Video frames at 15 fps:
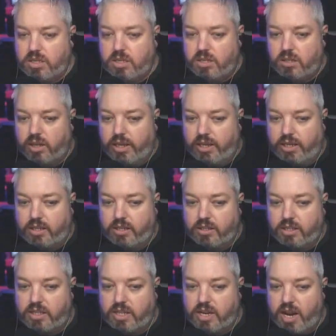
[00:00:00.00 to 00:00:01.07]
Like the
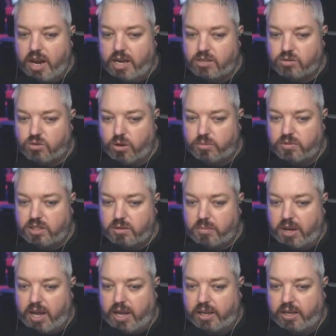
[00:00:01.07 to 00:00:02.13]
deniers will go up to the back,